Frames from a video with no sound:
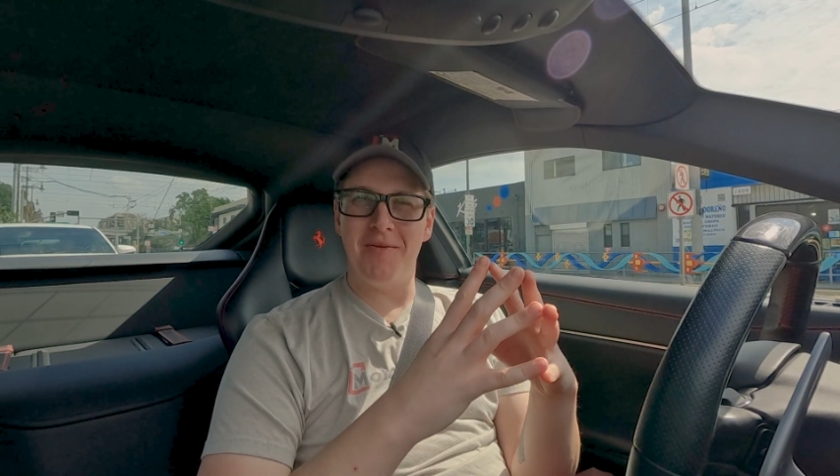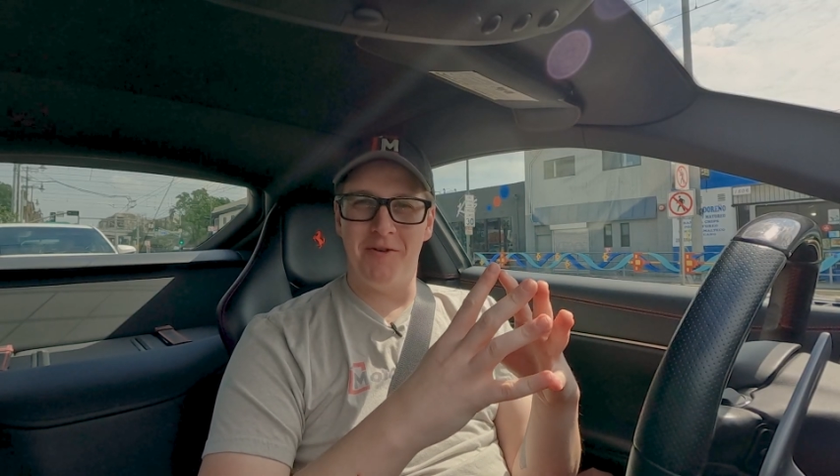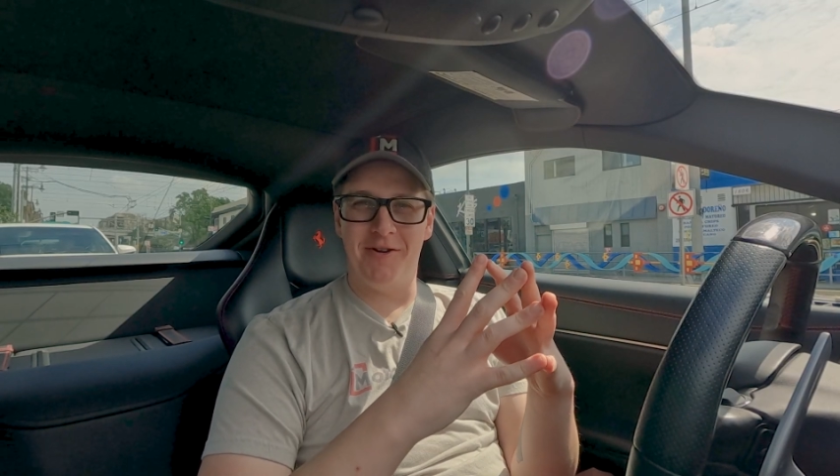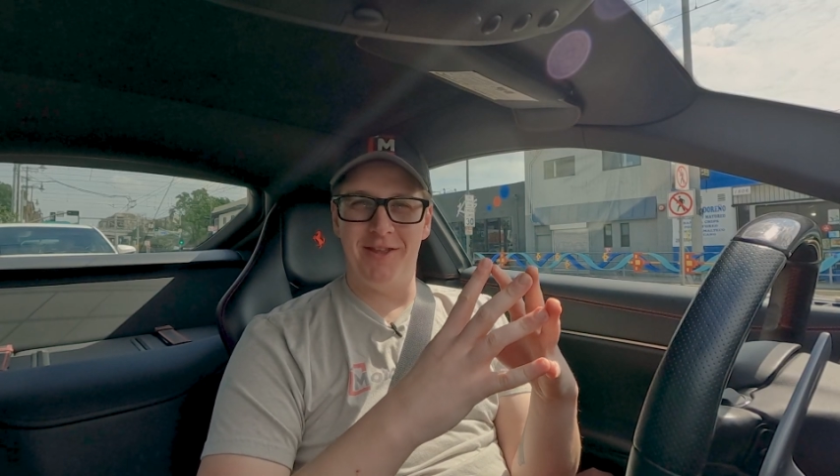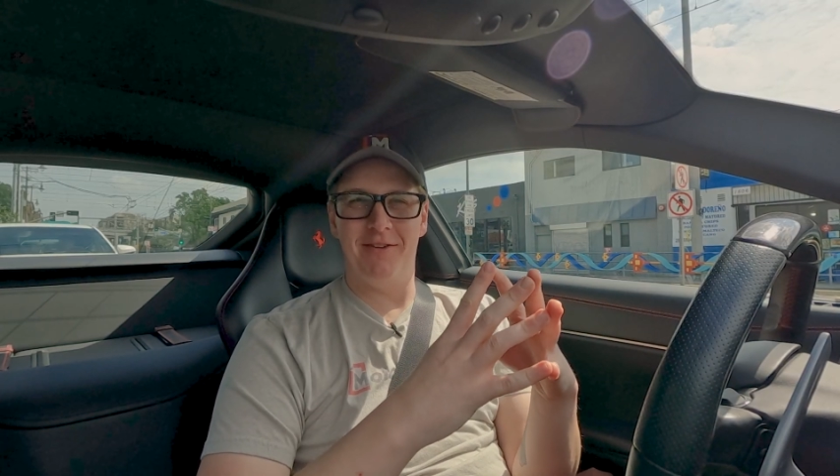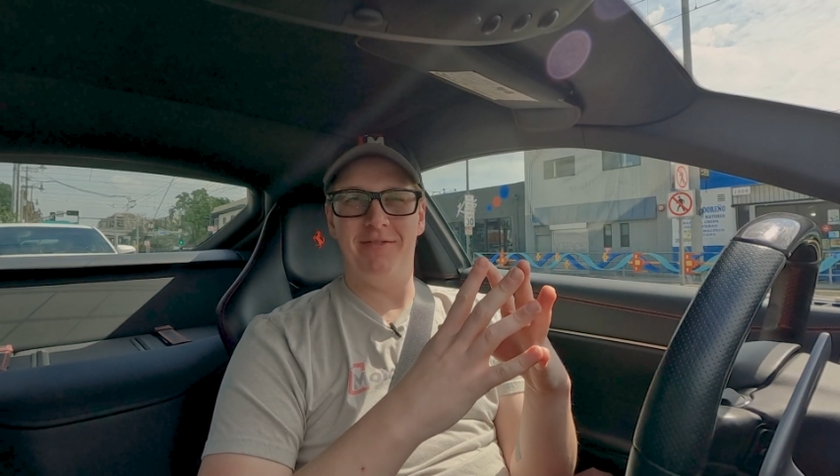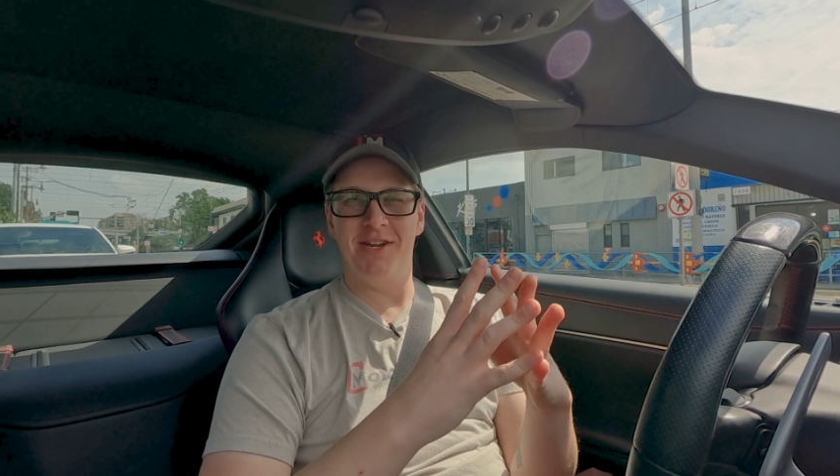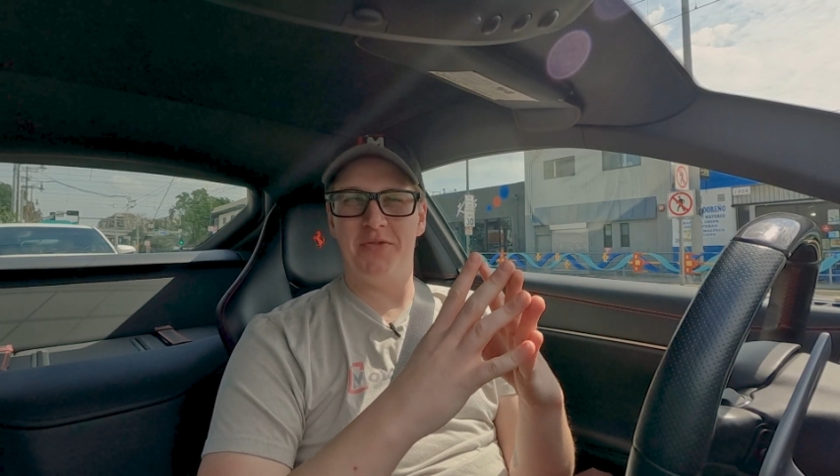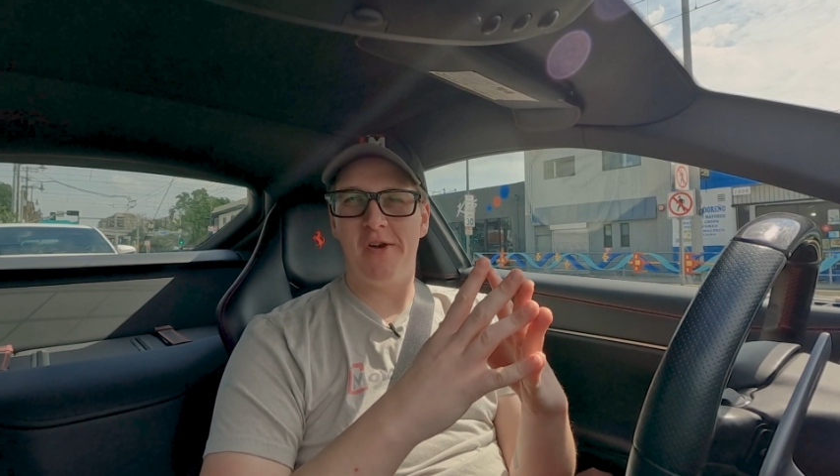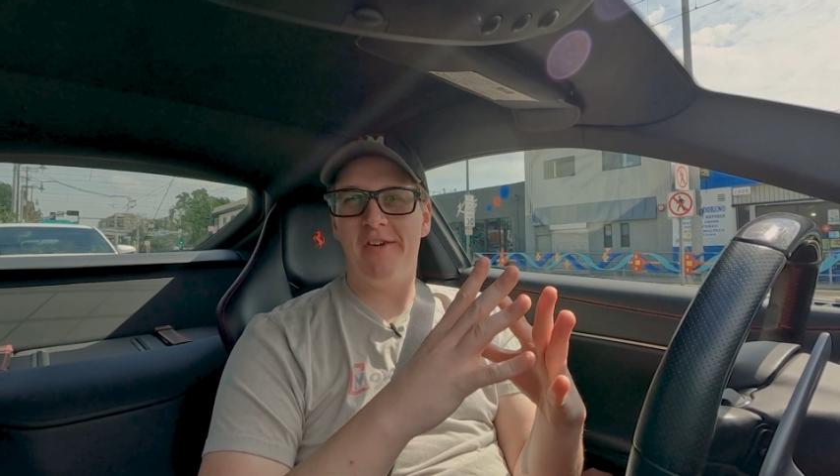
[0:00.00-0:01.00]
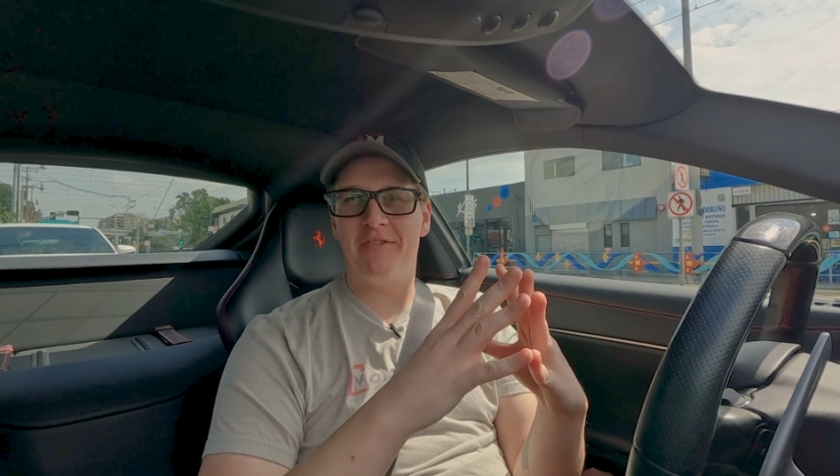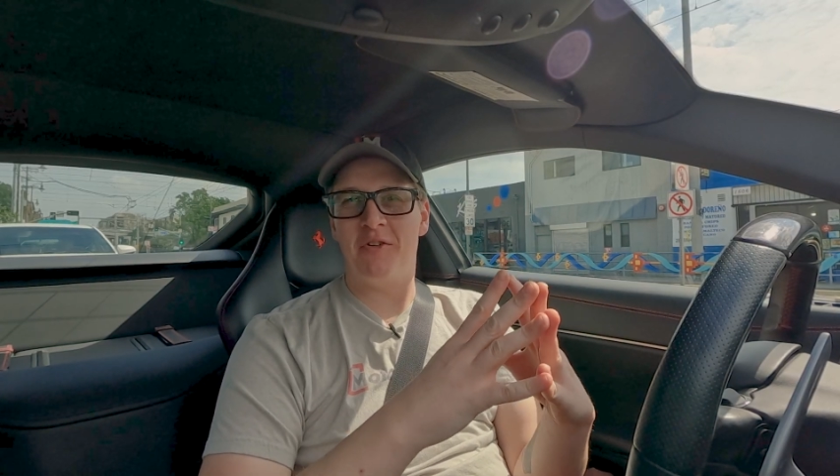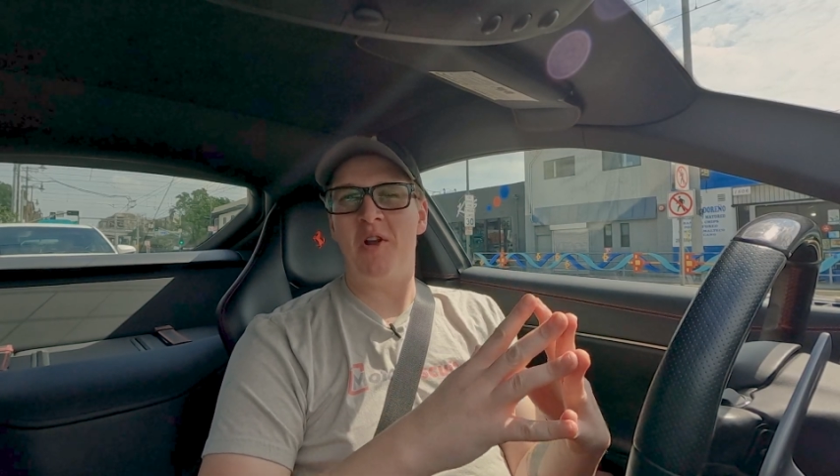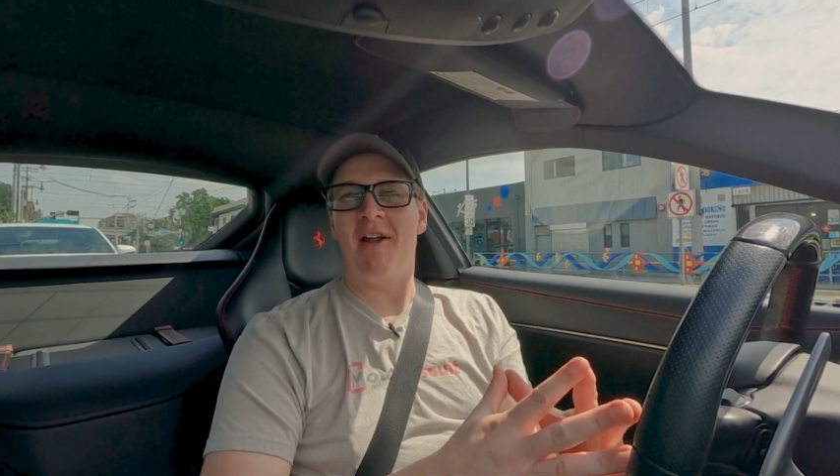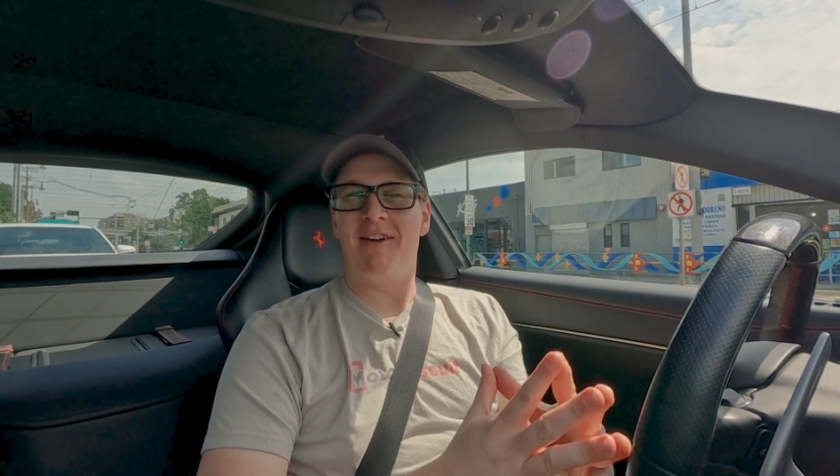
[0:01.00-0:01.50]
more than a V12
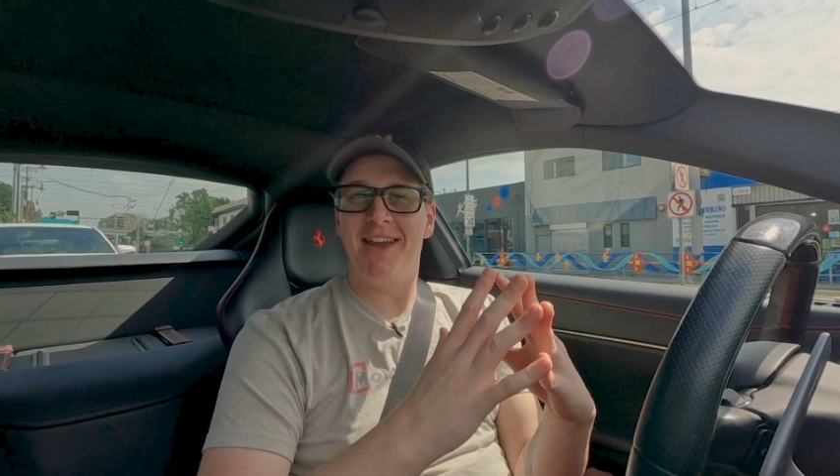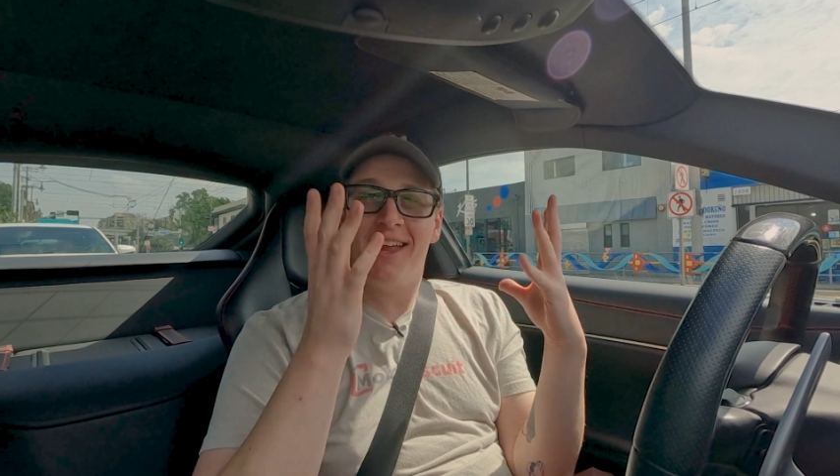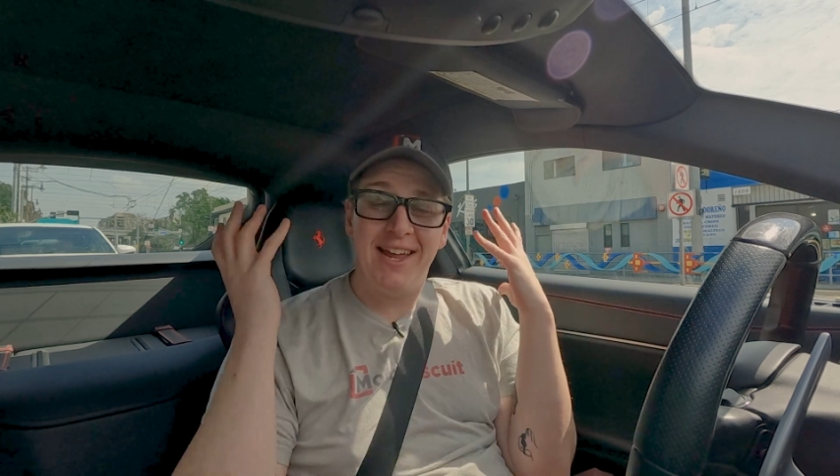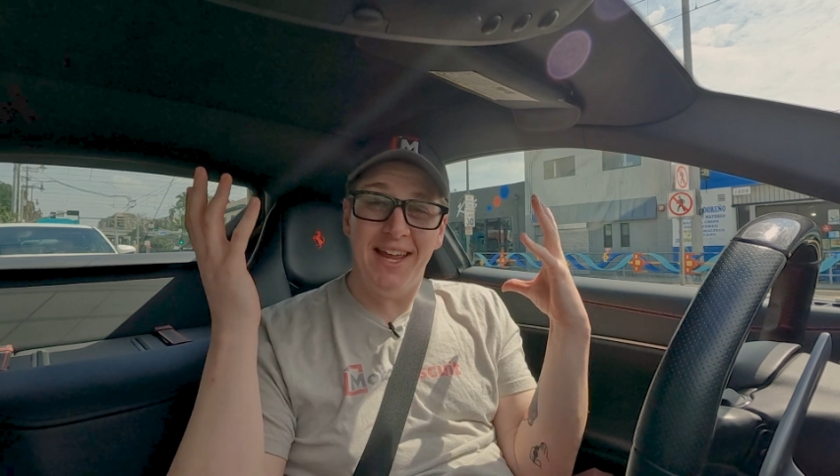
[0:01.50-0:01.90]
Ferrari?